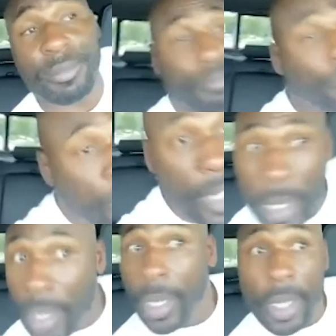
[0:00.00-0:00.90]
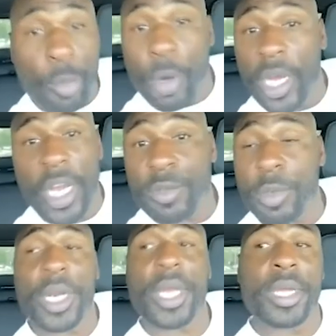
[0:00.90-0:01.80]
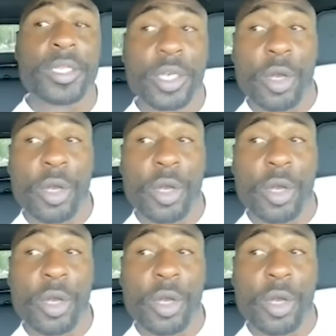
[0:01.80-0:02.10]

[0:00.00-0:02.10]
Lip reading: And it is what it is.